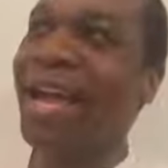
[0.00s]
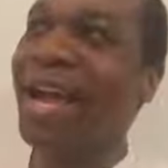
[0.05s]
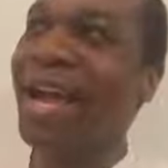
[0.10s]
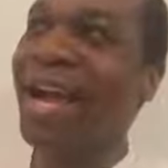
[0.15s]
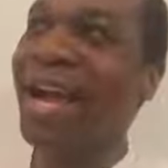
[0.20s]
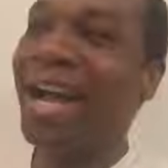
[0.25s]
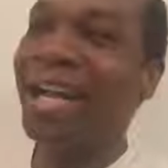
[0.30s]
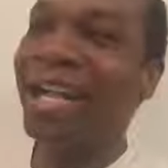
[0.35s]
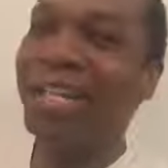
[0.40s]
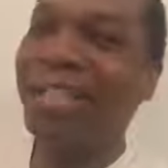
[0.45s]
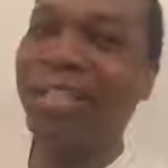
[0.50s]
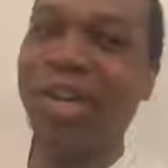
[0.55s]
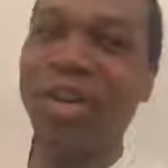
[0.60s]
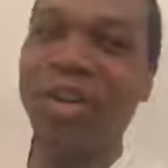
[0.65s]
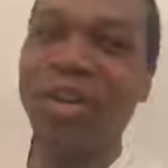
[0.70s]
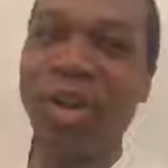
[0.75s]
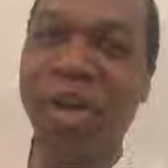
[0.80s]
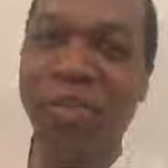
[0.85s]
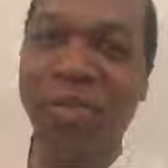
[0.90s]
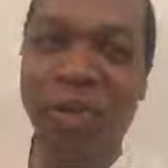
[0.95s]
and it's
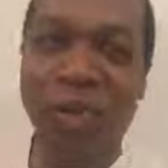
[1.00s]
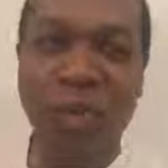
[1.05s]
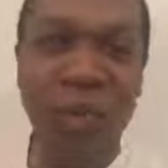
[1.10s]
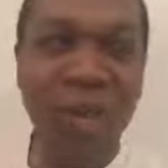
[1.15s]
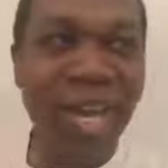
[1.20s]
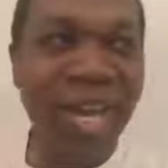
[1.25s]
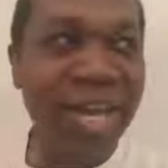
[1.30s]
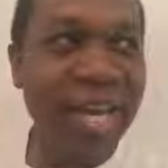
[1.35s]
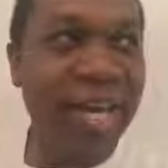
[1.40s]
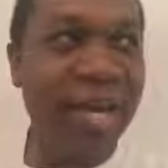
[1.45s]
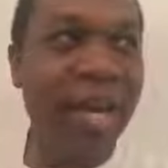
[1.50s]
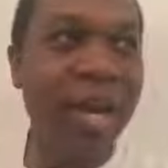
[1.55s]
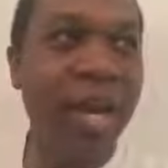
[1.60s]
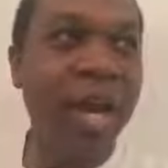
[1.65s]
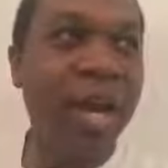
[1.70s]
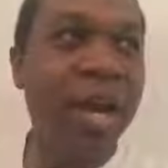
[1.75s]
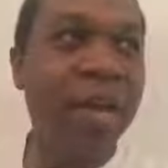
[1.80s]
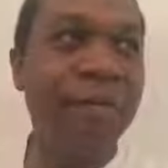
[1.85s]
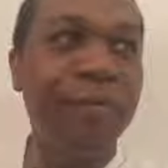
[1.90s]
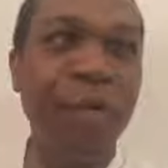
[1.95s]
another week
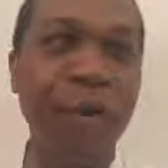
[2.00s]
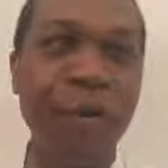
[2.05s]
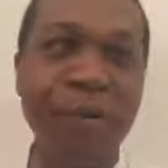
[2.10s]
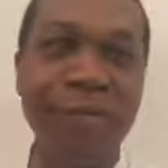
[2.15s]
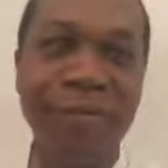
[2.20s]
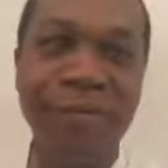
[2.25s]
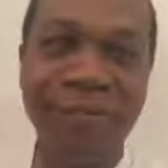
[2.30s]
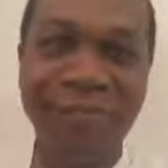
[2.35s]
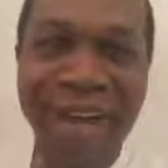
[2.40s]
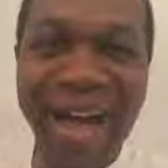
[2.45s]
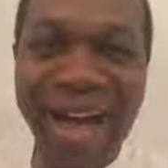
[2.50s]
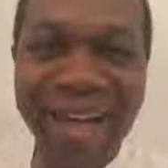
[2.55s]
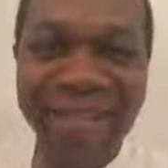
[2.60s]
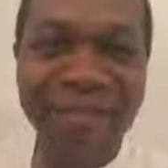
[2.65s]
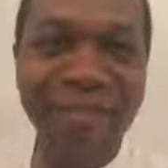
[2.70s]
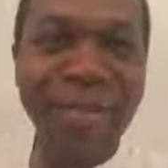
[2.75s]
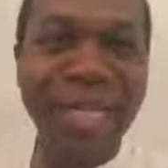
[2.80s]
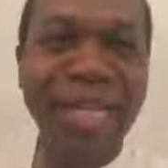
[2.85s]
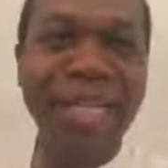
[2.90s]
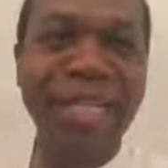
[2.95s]
for 5
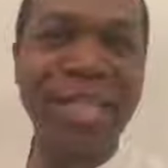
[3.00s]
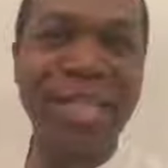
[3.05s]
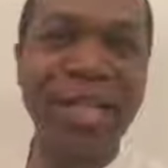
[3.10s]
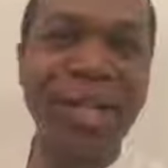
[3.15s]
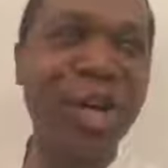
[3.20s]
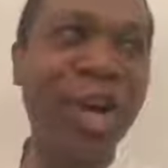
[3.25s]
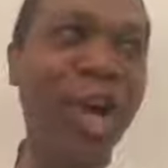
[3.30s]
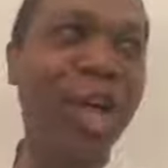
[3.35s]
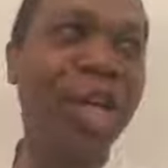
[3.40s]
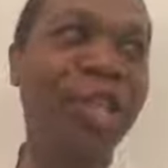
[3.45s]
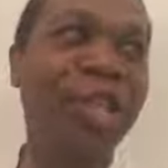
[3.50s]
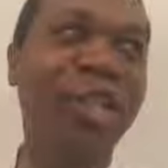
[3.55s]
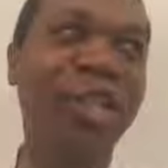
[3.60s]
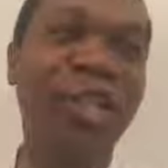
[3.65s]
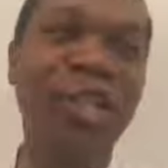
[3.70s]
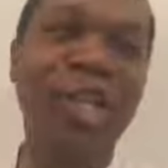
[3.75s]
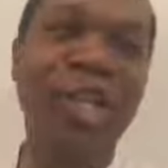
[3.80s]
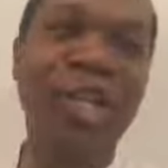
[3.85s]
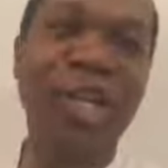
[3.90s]
minutes uncut.